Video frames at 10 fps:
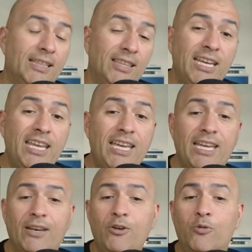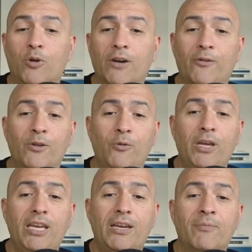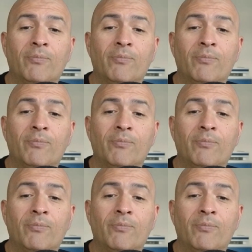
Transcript: leading and who won for the week.